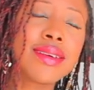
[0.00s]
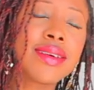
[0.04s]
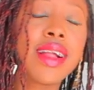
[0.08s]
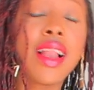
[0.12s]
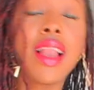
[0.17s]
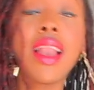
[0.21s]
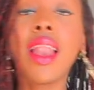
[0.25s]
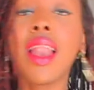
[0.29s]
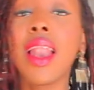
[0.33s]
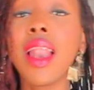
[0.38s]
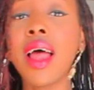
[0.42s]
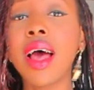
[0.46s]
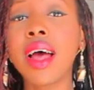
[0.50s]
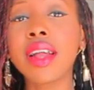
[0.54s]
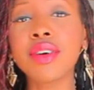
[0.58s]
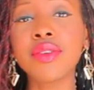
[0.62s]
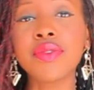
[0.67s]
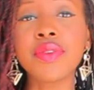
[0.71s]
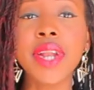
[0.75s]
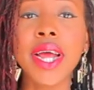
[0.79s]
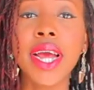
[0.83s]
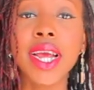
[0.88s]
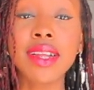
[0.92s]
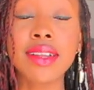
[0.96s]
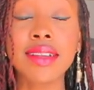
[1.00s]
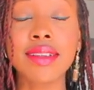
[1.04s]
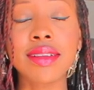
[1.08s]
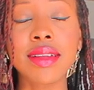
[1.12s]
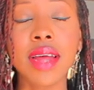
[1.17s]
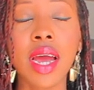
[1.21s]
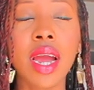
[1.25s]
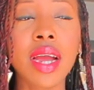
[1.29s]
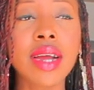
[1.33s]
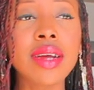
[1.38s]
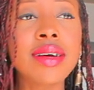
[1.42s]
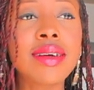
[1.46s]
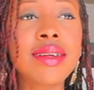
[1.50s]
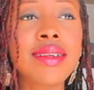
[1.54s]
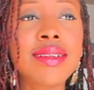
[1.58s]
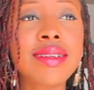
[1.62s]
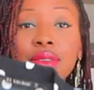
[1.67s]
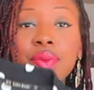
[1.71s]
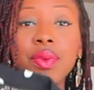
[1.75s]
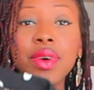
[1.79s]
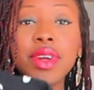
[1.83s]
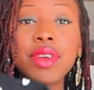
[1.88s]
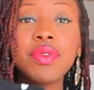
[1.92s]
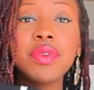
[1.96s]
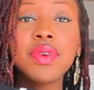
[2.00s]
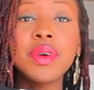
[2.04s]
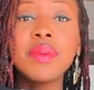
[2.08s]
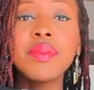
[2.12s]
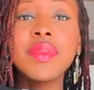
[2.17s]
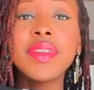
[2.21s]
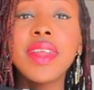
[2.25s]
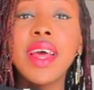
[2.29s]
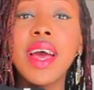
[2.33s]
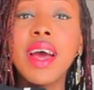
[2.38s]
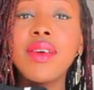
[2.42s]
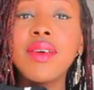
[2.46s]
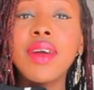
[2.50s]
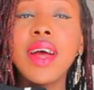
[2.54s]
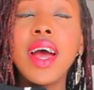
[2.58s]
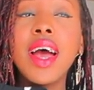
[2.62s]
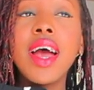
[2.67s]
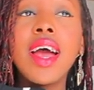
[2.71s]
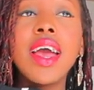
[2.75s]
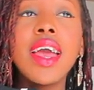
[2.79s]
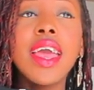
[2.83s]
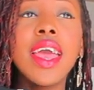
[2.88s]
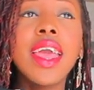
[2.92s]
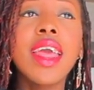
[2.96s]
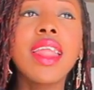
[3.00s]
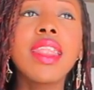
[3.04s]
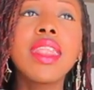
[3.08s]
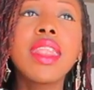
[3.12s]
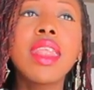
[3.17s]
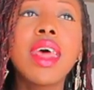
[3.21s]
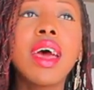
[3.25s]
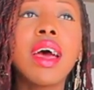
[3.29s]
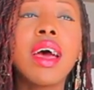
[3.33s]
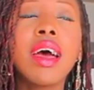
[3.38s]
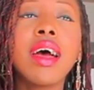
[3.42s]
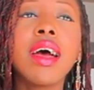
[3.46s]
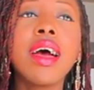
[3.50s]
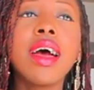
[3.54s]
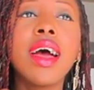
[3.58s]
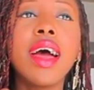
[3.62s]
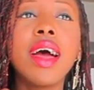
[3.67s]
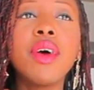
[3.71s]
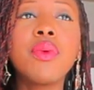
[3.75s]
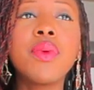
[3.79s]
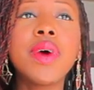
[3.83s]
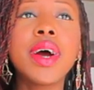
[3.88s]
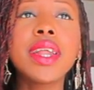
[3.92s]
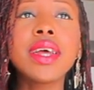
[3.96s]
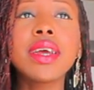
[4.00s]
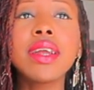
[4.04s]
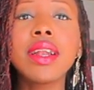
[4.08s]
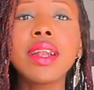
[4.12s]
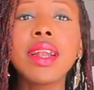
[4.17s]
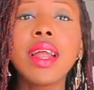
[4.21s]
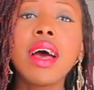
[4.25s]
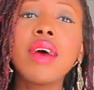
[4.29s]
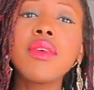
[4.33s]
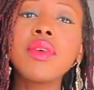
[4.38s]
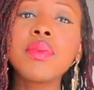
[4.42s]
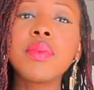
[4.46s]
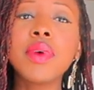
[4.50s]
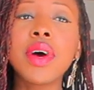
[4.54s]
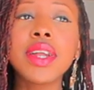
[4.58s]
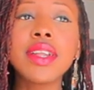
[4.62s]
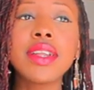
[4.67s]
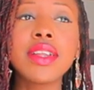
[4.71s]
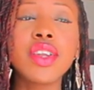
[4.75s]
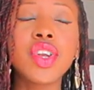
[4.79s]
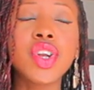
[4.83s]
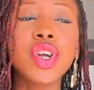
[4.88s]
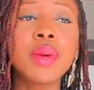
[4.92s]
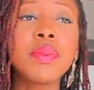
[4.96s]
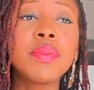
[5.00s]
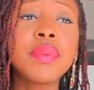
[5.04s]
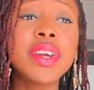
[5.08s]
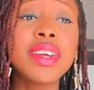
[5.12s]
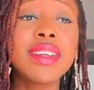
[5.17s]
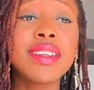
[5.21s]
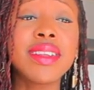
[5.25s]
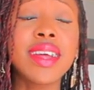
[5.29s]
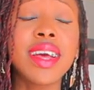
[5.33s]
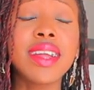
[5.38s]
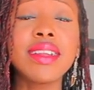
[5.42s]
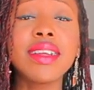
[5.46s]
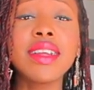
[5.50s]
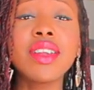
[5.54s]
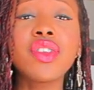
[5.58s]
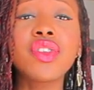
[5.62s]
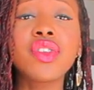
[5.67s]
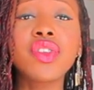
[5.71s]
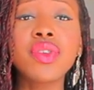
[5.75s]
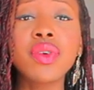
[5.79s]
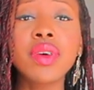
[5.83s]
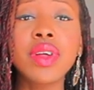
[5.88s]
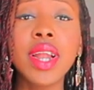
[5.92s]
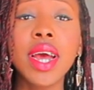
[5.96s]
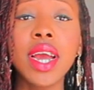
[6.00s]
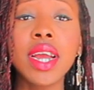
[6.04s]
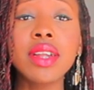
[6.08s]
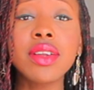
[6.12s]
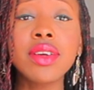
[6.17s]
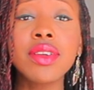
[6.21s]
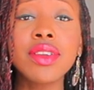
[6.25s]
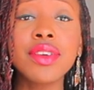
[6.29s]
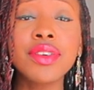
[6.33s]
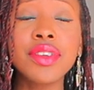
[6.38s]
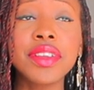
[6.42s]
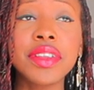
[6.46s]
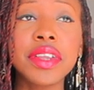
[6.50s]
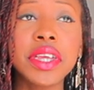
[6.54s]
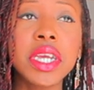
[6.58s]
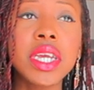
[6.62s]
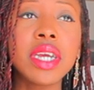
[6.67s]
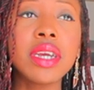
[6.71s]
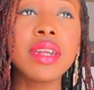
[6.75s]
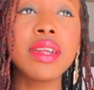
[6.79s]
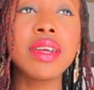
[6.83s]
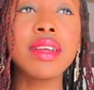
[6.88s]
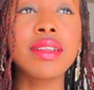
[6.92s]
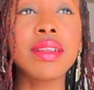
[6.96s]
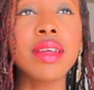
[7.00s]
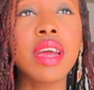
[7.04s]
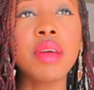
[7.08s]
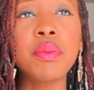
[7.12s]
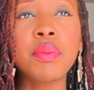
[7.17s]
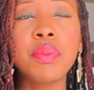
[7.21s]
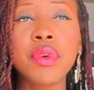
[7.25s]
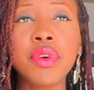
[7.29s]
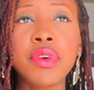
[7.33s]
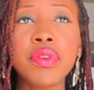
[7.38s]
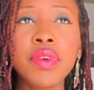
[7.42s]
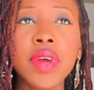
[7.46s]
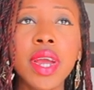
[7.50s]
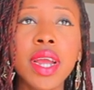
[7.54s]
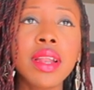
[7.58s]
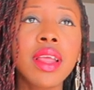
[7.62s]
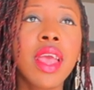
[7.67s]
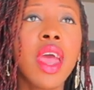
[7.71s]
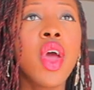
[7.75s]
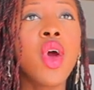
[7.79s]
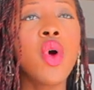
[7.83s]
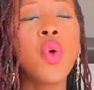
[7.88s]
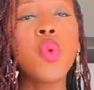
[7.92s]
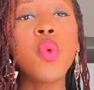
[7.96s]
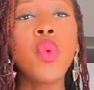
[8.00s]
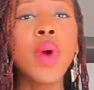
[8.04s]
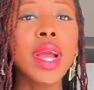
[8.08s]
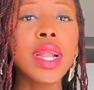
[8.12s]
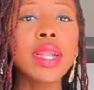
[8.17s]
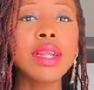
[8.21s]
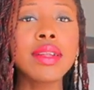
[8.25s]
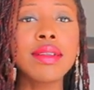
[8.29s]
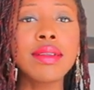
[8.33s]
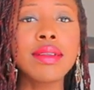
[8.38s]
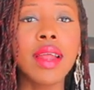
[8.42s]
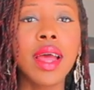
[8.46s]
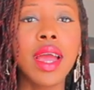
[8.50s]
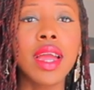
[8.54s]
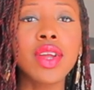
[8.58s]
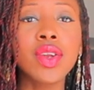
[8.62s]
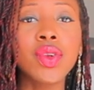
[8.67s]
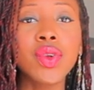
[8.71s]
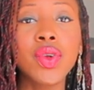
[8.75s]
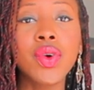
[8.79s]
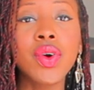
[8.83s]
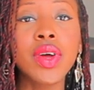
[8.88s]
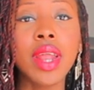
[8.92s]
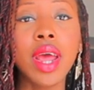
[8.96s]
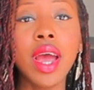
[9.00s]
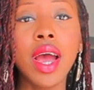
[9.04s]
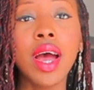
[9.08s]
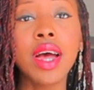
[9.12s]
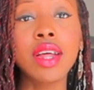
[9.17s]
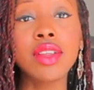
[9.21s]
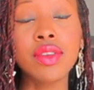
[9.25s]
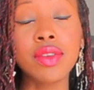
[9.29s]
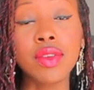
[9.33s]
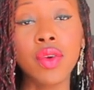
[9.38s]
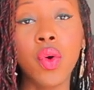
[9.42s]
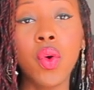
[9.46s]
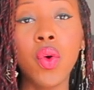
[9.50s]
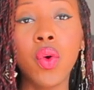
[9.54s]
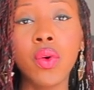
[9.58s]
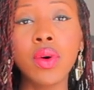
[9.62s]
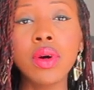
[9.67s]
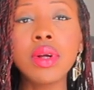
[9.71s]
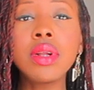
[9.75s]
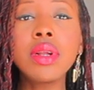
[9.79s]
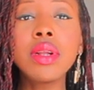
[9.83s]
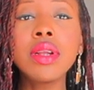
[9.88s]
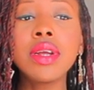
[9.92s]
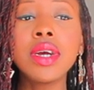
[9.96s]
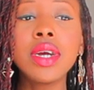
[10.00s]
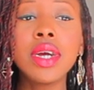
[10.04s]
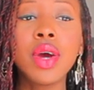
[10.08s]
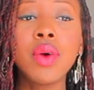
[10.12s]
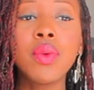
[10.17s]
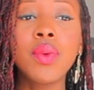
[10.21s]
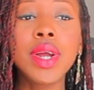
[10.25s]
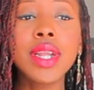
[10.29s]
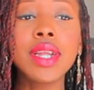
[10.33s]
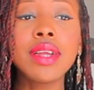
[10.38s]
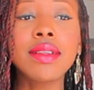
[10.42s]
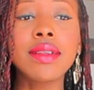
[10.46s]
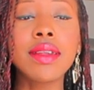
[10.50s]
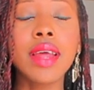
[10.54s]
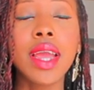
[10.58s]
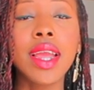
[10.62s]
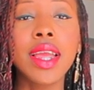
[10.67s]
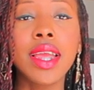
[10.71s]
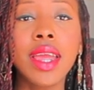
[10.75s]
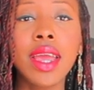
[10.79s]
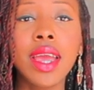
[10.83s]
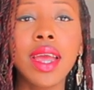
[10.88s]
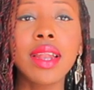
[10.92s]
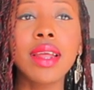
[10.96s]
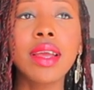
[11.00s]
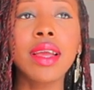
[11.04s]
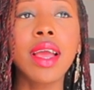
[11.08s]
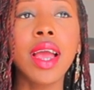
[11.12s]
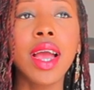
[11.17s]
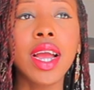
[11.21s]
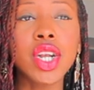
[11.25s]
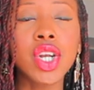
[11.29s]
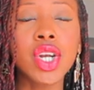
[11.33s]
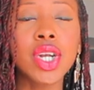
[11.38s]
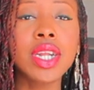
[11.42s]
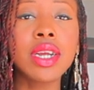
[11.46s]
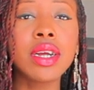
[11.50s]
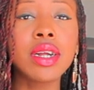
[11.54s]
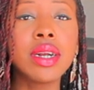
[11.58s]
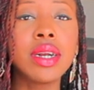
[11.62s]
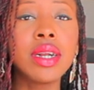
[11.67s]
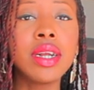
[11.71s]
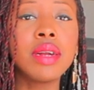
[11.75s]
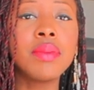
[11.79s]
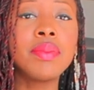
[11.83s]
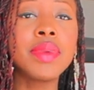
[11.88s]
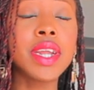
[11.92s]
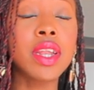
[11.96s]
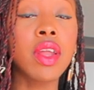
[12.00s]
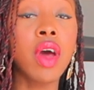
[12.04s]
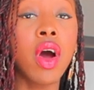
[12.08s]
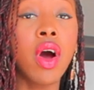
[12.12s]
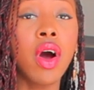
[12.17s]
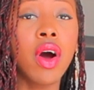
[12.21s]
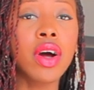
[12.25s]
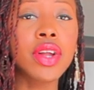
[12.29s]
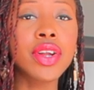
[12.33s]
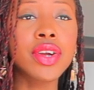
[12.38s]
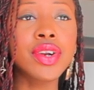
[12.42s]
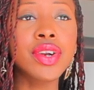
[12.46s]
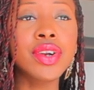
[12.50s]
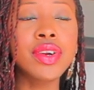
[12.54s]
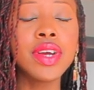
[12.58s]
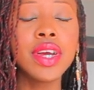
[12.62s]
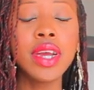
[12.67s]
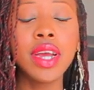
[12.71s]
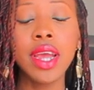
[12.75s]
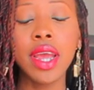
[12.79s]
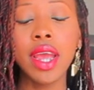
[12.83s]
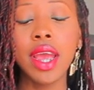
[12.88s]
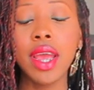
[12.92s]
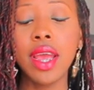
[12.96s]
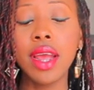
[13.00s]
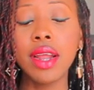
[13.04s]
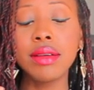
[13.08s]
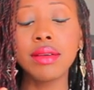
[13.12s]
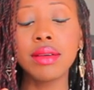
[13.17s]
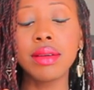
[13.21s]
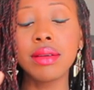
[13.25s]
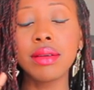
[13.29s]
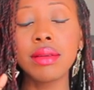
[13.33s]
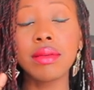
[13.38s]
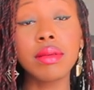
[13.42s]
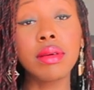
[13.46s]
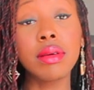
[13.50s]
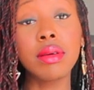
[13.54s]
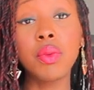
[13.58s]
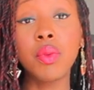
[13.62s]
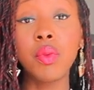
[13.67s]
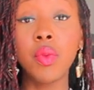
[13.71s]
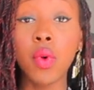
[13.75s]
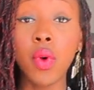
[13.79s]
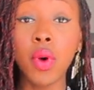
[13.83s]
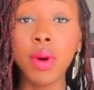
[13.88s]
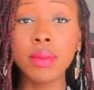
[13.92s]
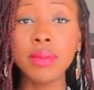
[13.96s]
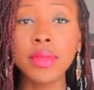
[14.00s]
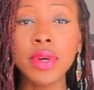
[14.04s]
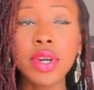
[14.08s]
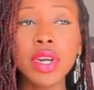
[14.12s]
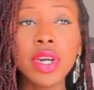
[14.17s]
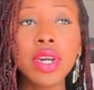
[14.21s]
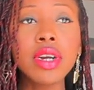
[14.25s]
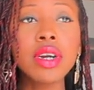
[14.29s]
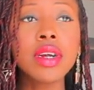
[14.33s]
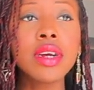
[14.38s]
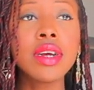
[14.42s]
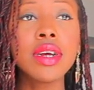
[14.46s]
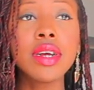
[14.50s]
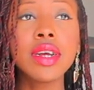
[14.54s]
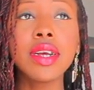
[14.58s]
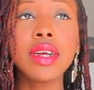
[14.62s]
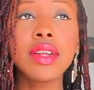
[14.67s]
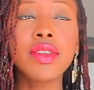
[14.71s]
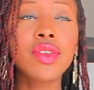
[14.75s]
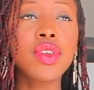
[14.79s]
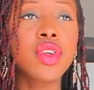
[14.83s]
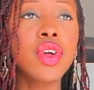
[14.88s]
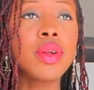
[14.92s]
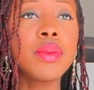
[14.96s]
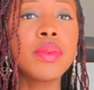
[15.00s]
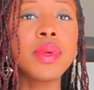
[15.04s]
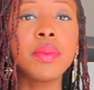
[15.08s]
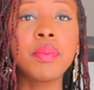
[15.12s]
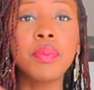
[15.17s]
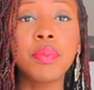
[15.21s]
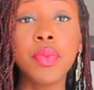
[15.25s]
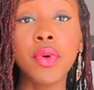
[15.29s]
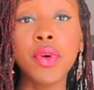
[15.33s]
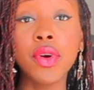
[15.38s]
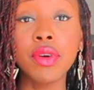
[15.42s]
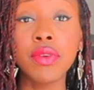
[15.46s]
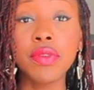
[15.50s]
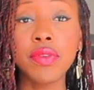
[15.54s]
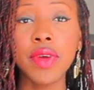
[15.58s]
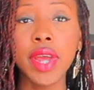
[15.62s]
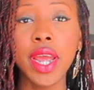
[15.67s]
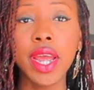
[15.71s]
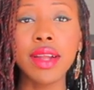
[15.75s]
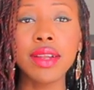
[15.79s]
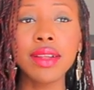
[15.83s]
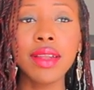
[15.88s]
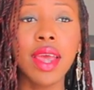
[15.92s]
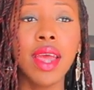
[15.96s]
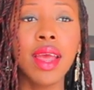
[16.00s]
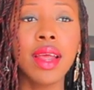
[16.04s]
a lot of like styles. This one from Zara, and what I love about this jumper is that it's so light on your skin. It's like perfect when it's like not as cold, when it's like getting actually a little bit hotter and warmer, it's gonna be perfect.